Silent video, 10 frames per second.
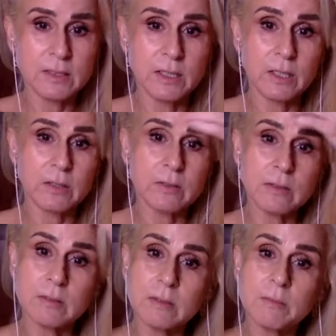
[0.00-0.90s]
you
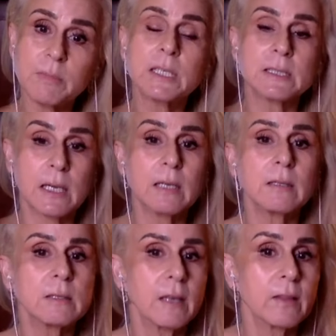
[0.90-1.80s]
know, because
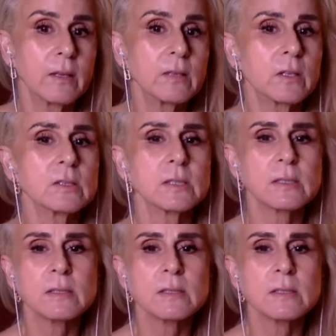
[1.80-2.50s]
I think there's